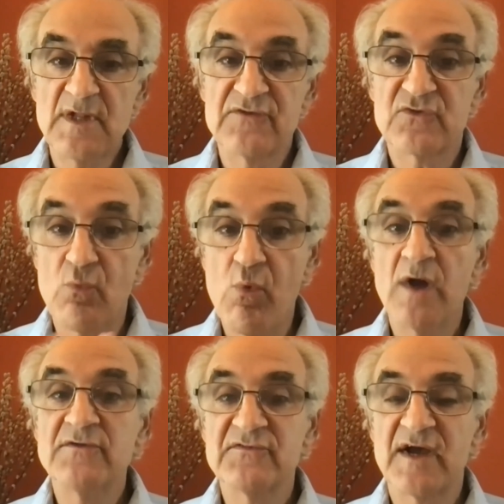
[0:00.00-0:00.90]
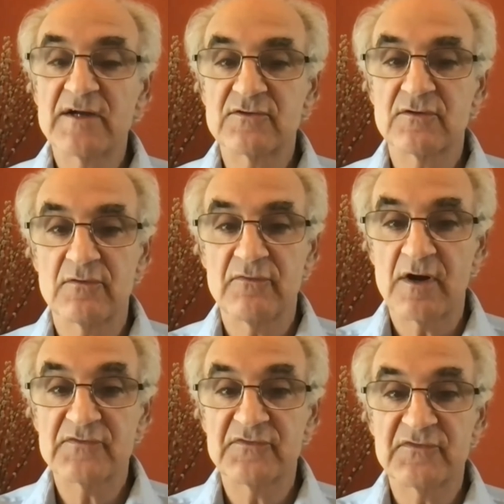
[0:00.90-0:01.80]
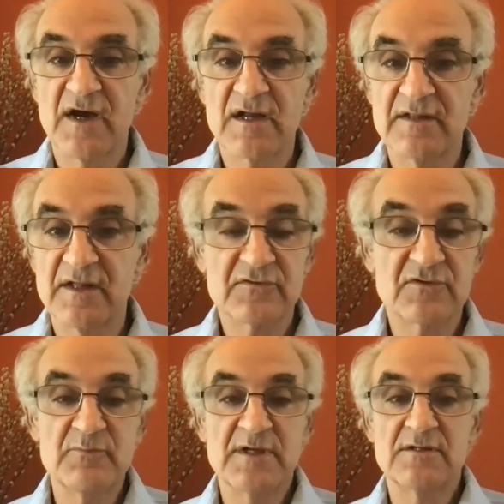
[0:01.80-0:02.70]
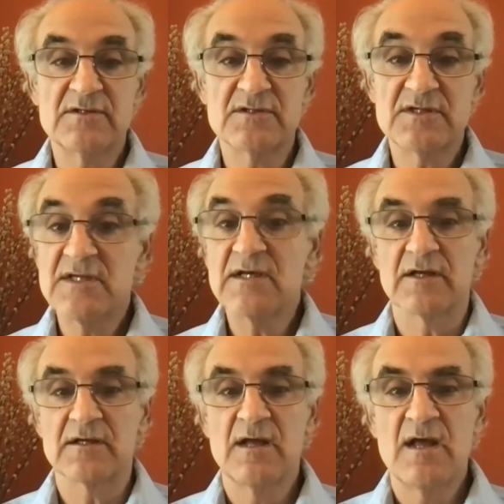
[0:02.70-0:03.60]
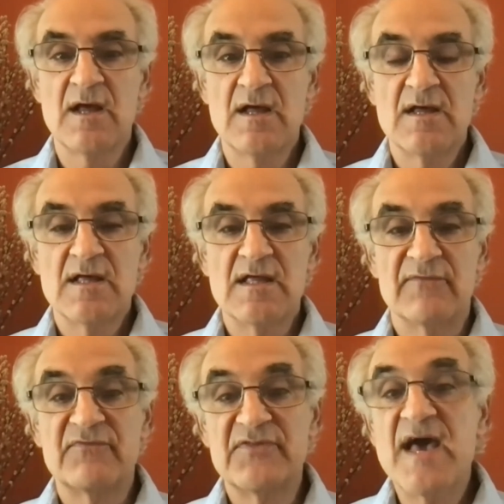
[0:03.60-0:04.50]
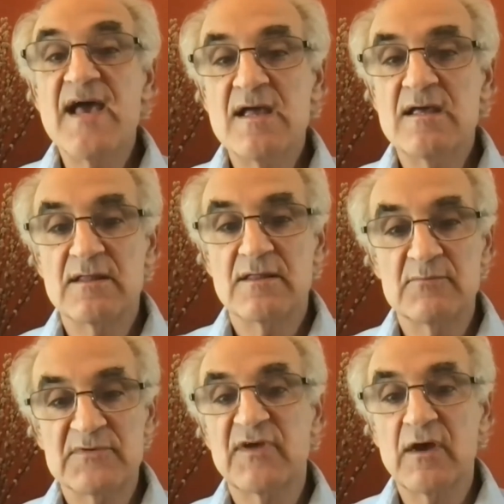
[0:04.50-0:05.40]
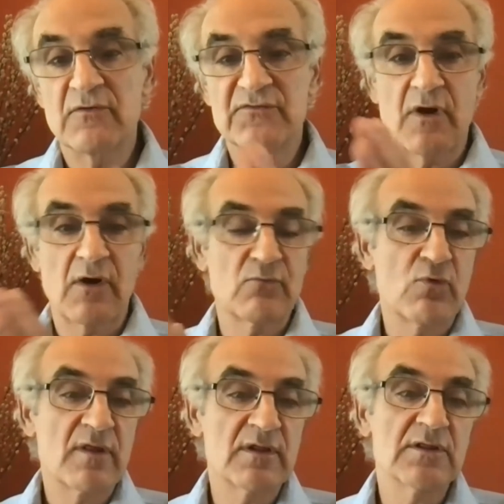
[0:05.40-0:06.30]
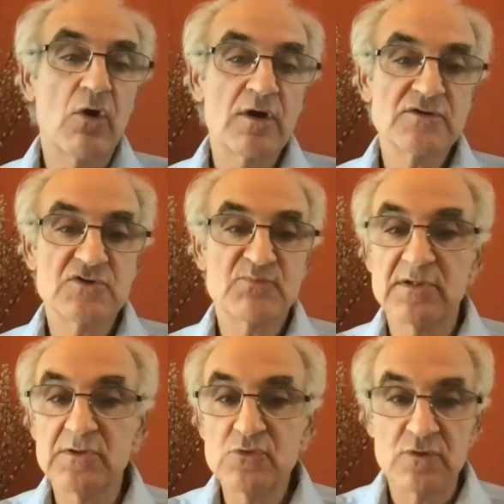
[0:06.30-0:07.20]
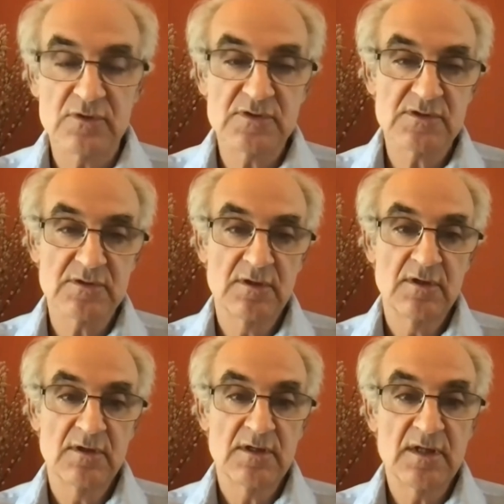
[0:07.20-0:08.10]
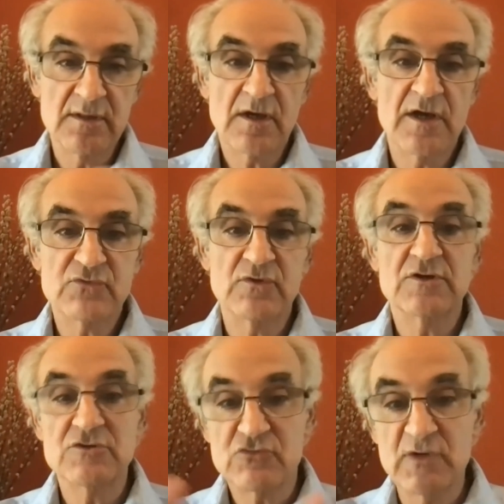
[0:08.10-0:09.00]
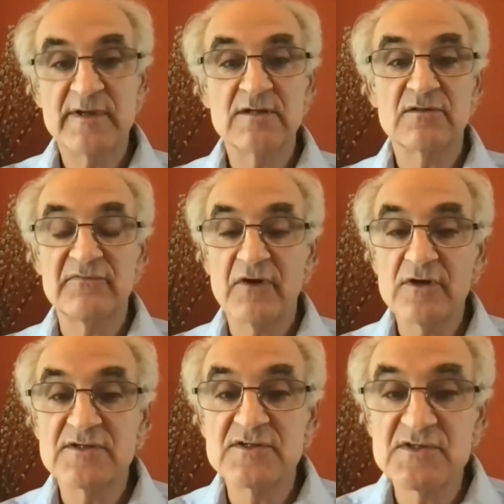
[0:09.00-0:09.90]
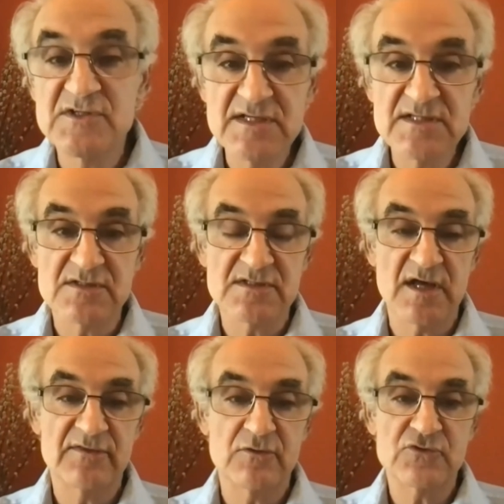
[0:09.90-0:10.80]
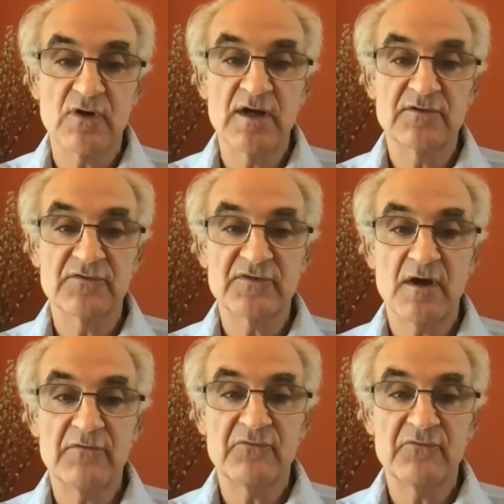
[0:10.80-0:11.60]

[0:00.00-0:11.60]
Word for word: is the one sector of our society that's committed to healing. If they themselves are one of the largest polluters in the country, contributing to the very diseases that they're trying to solve